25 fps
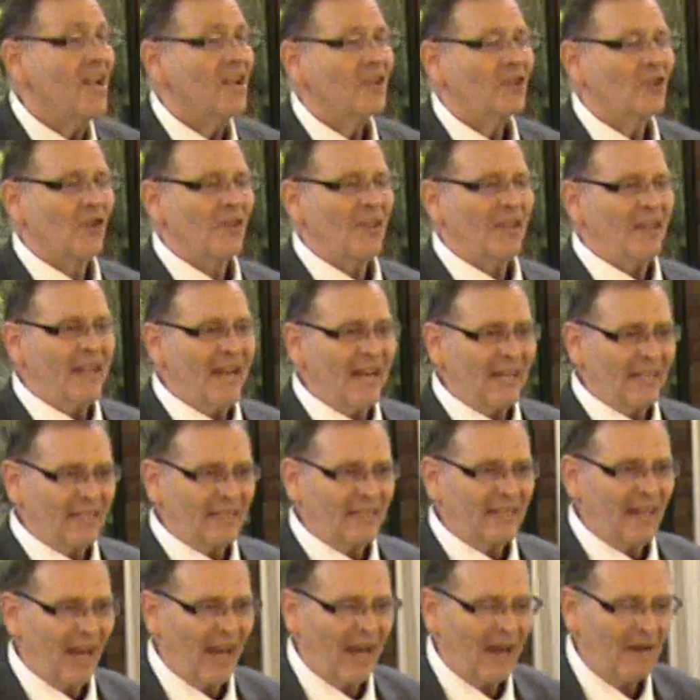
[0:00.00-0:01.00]
So the
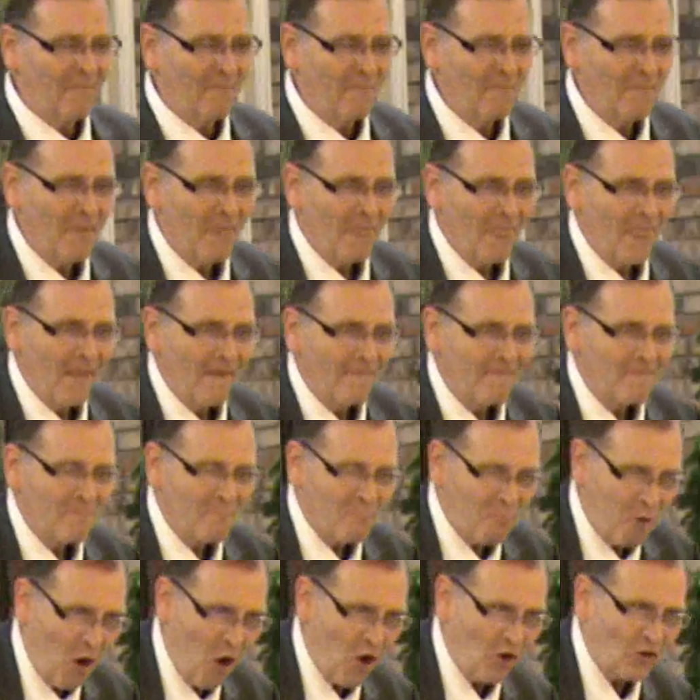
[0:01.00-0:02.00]
next time,
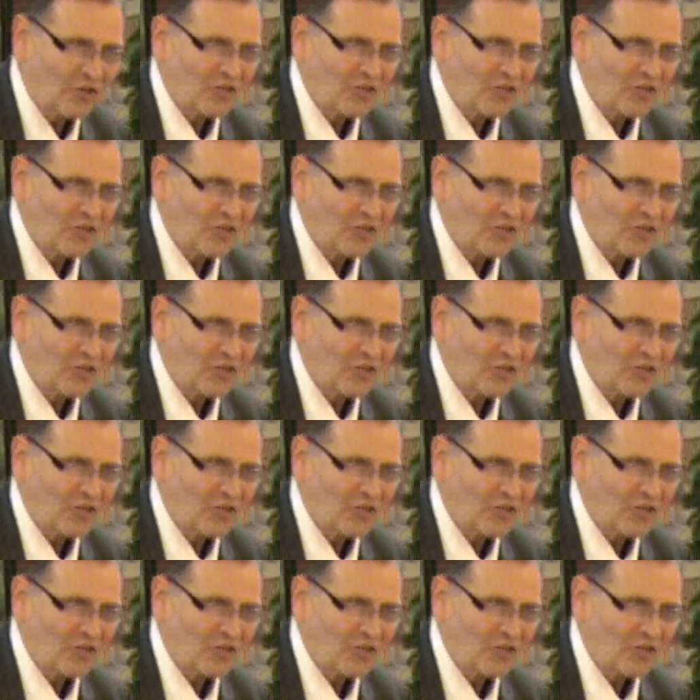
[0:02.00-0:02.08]
Paul